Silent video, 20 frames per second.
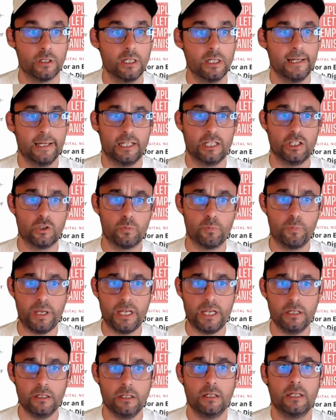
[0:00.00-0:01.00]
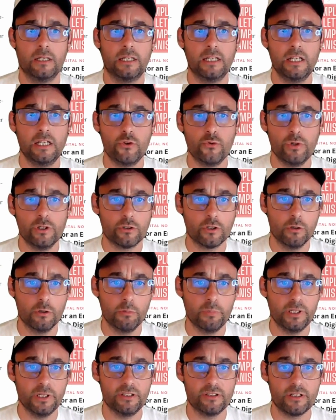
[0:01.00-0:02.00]
In Spain, insurance
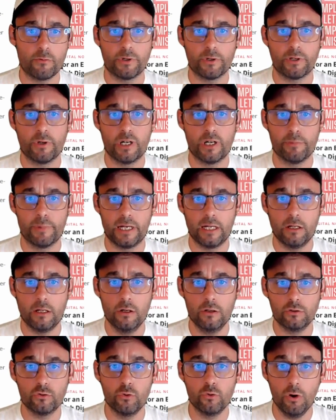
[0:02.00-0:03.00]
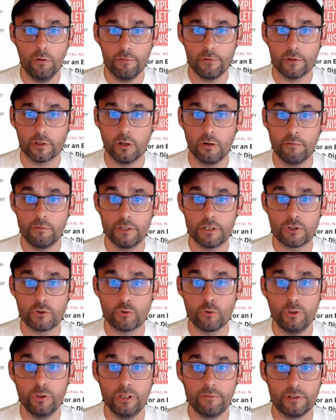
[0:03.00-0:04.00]
companies are required by law to offer coverage to
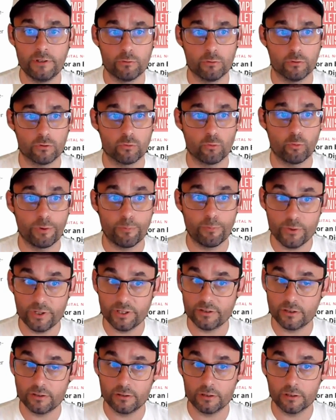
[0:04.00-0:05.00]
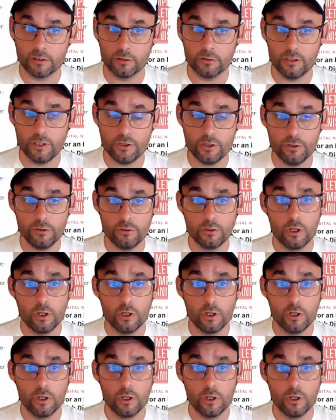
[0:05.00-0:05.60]
individuals with pre-existing conditions,